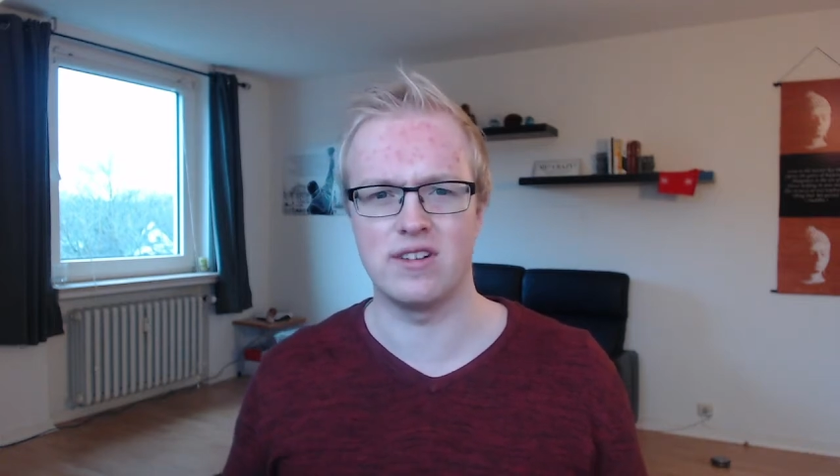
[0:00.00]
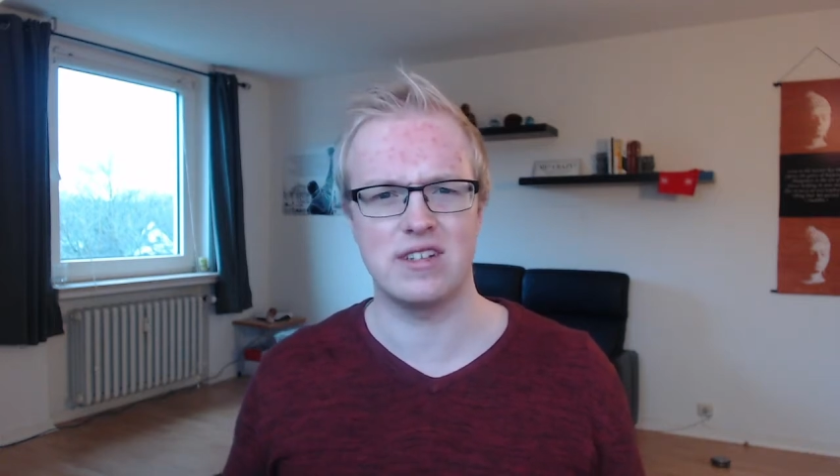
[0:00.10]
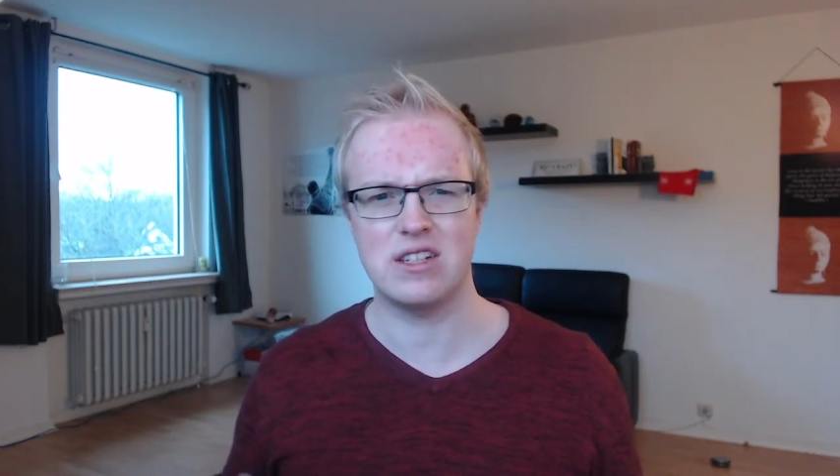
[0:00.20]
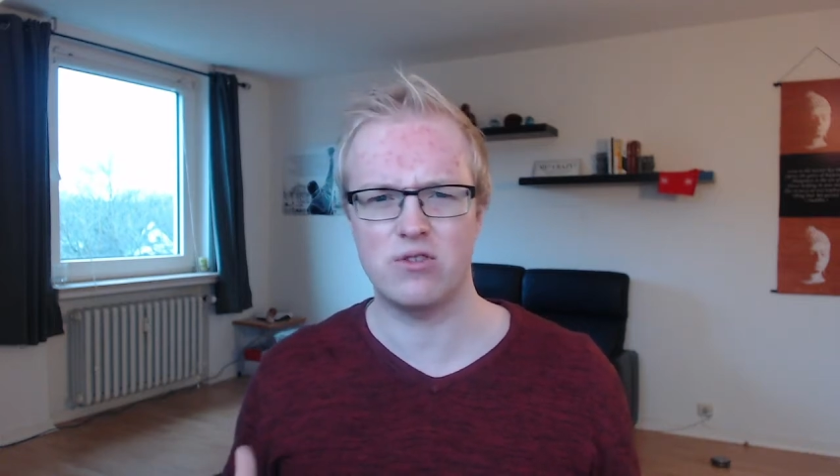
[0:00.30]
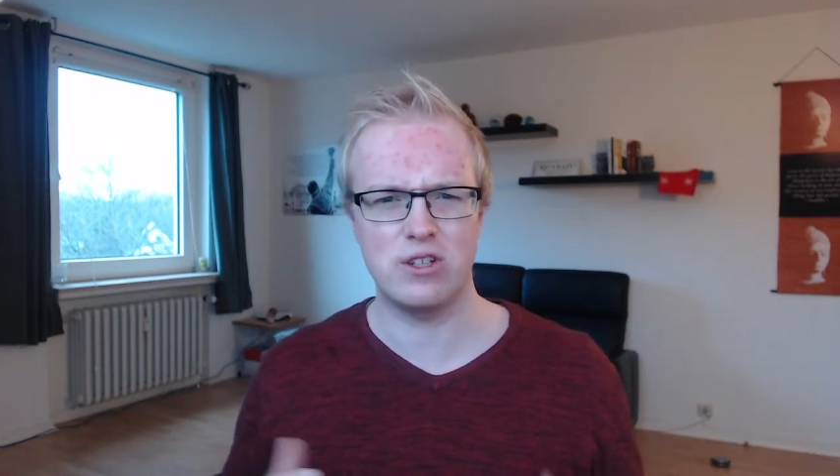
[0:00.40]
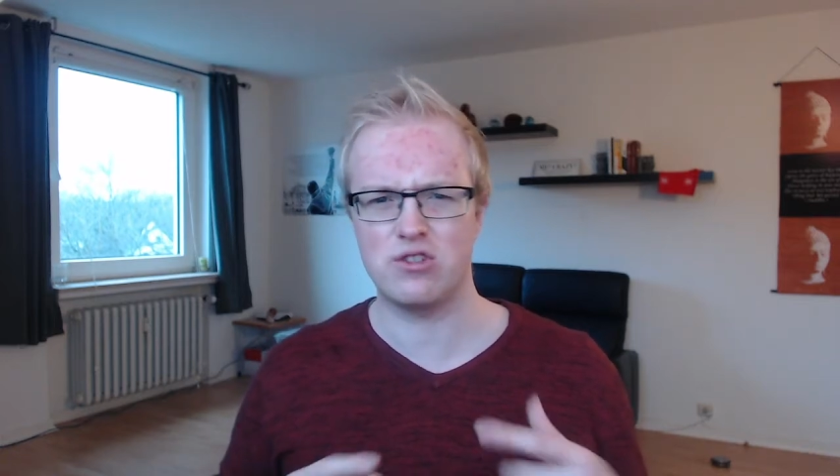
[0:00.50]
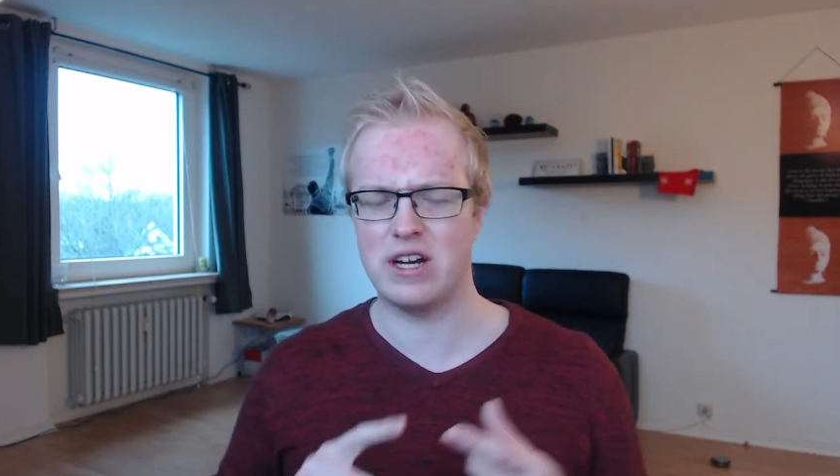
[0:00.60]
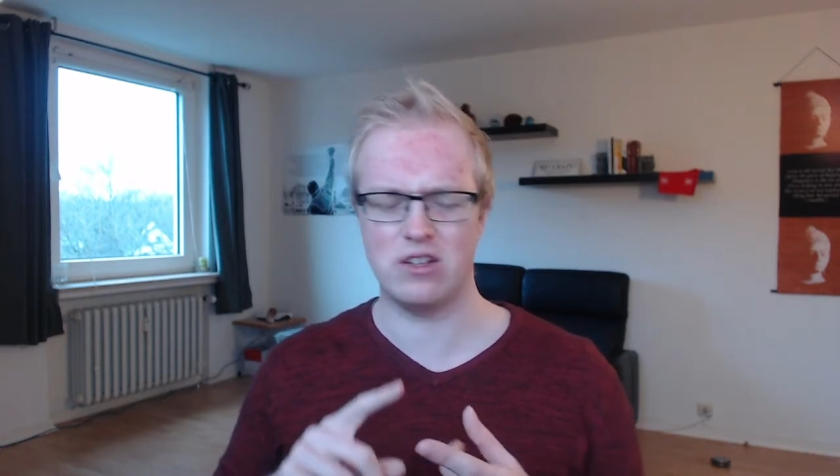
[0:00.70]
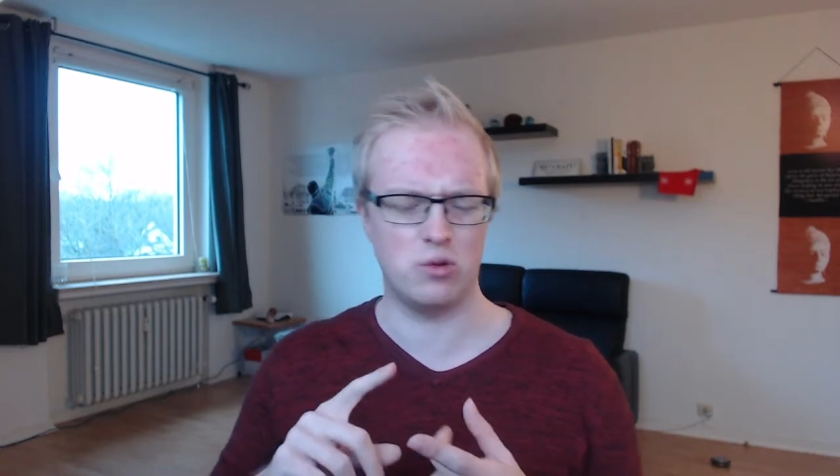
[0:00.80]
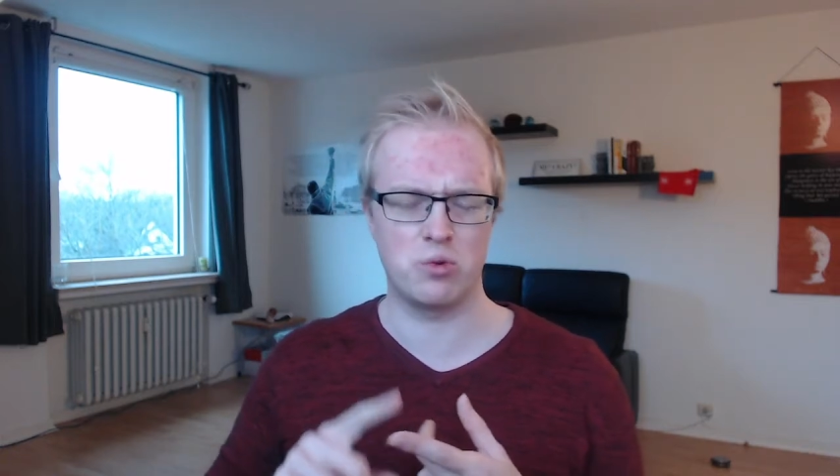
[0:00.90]
not really
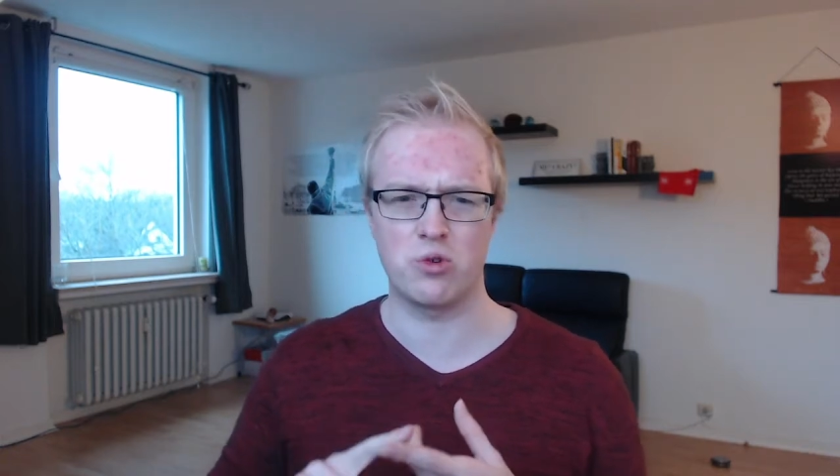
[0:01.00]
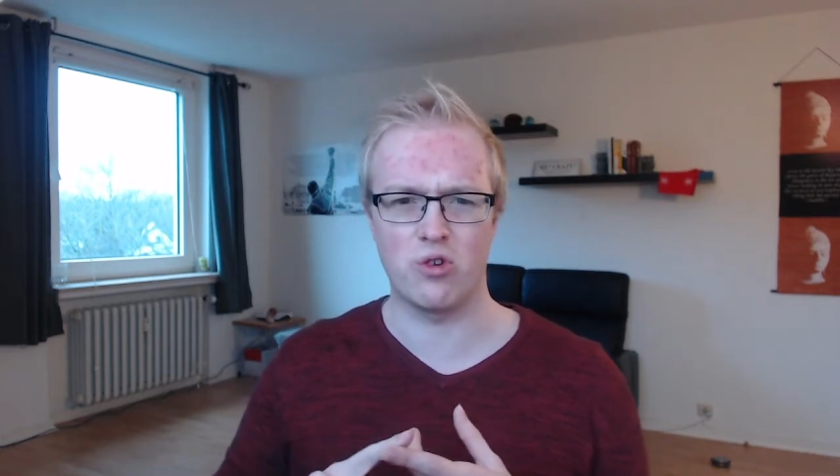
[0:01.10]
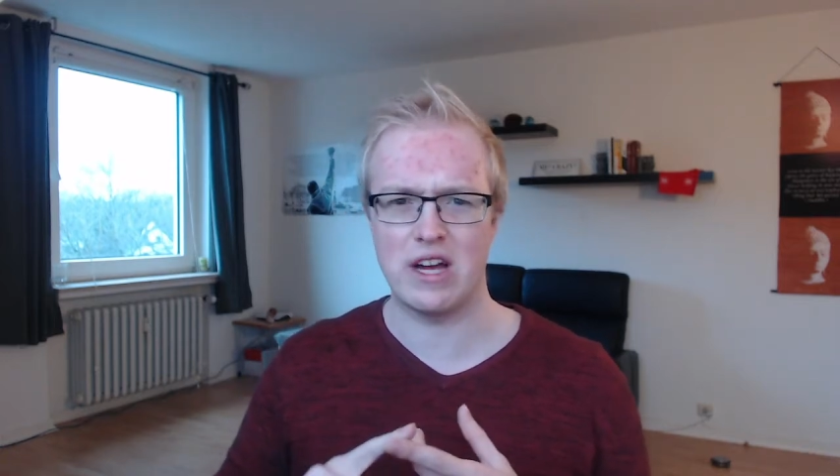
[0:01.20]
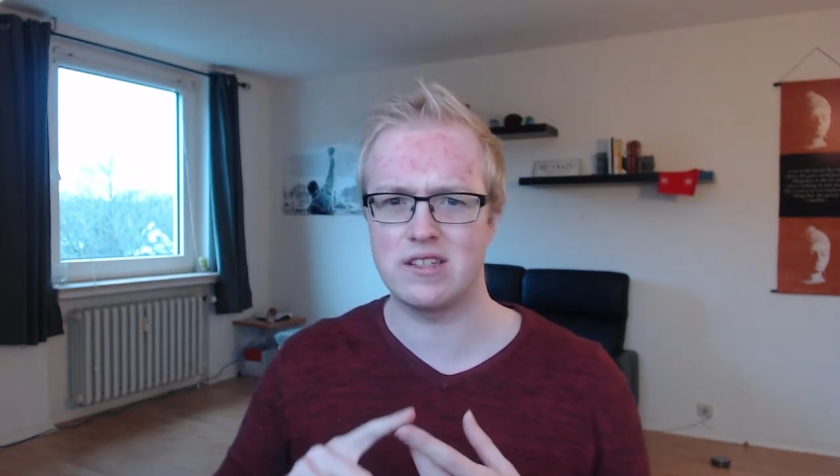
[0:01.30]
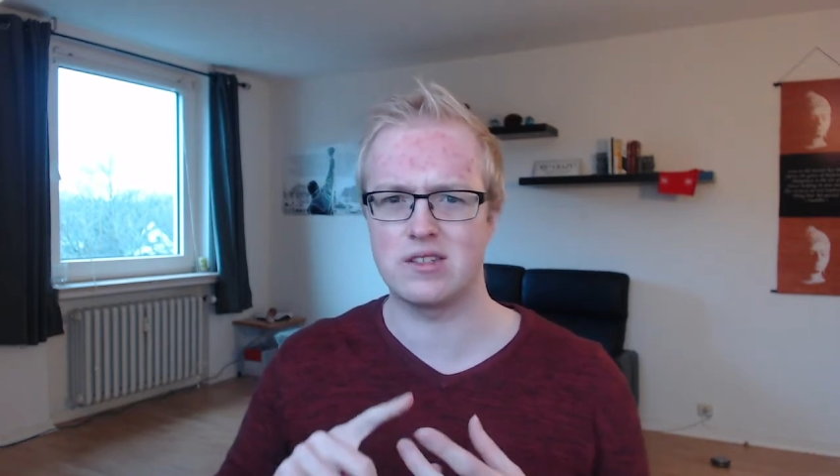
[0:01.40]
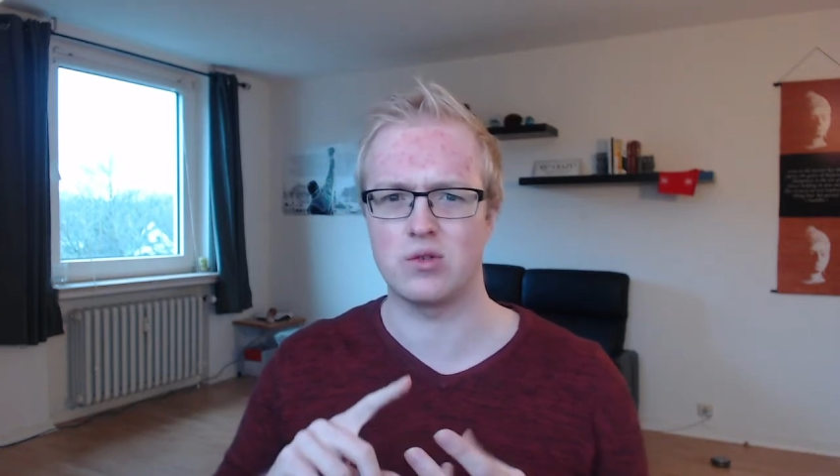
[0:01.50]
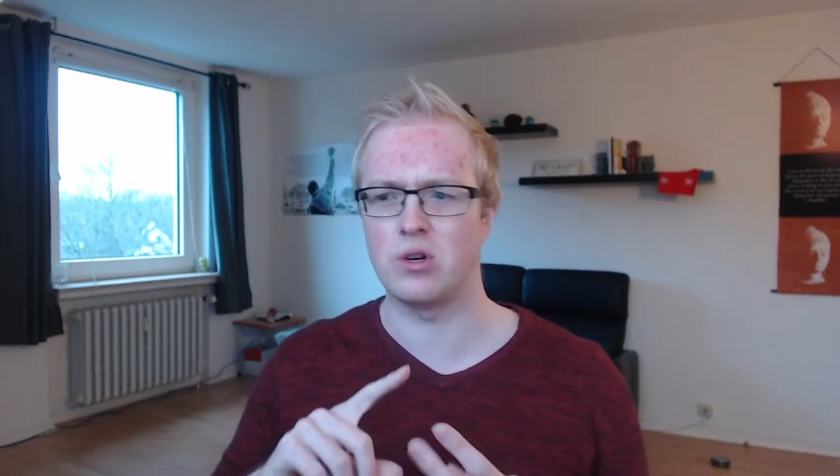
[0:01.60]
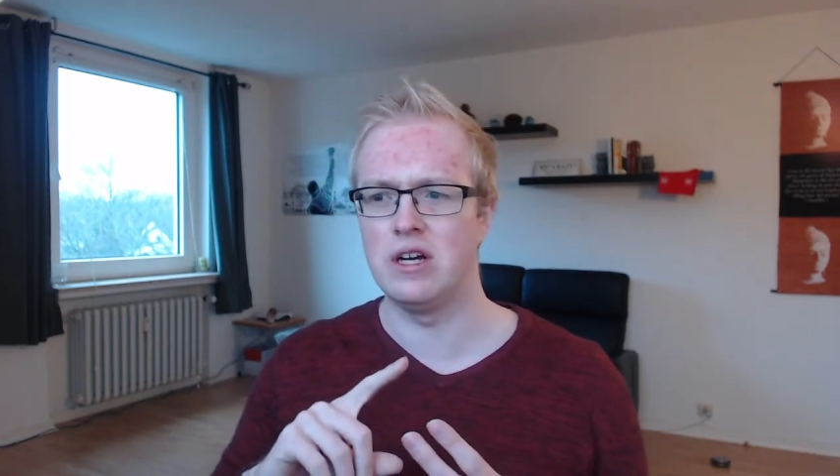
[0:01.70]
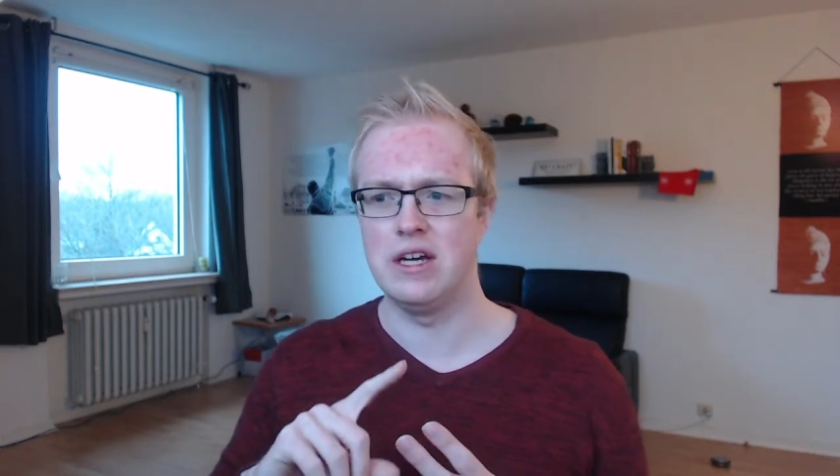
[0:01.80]
trying to progress or